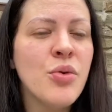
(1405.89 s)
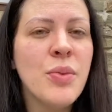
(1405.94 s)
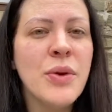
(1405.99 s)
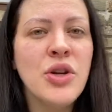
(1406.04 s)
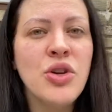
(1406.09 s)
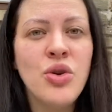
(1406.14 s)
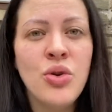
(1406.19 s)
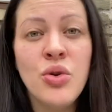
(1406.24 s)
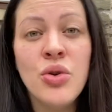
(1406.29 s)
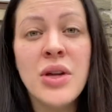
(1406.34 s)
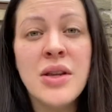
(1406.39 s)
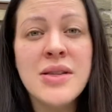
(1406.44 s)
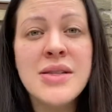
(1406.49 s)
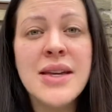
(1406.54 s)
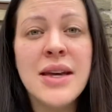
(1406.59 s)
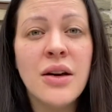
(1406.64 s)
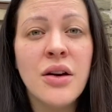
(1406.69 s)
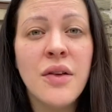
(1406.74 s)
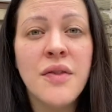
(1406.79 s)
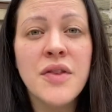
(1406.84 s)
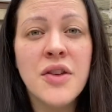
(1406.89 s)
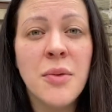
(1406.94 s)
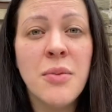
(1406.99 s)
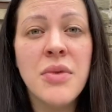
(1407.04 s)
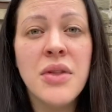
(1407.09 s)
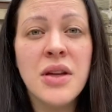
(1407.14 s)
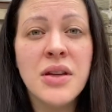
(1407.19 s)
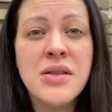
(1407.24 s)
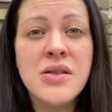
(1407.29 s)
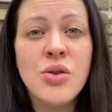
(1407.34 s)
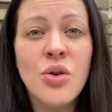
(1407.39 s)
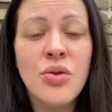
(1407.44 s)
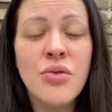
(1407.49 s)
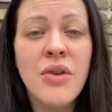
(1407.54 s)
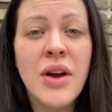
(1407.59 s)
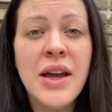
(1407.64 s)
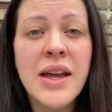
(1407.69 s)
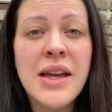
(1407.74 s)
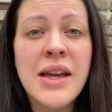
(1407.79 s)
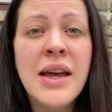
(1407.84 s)
but you can tell if something's not
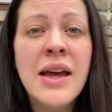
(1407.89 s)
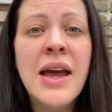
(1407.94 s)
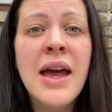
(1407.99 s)
right.